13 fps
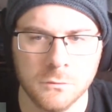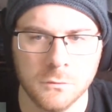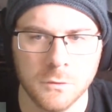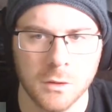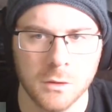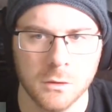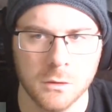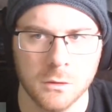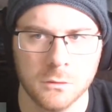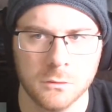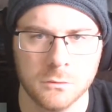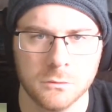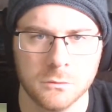Uh-oh.
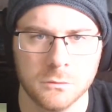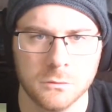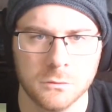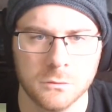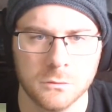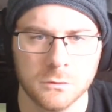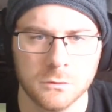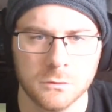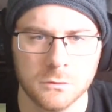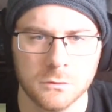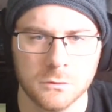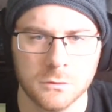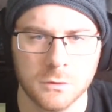
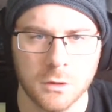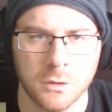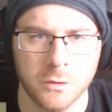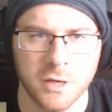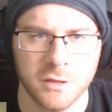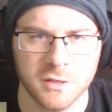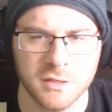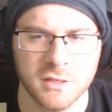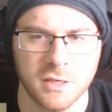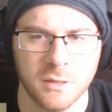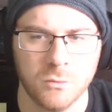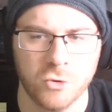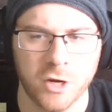Oh yeah, this is
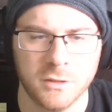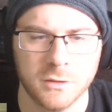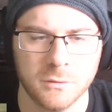him, right?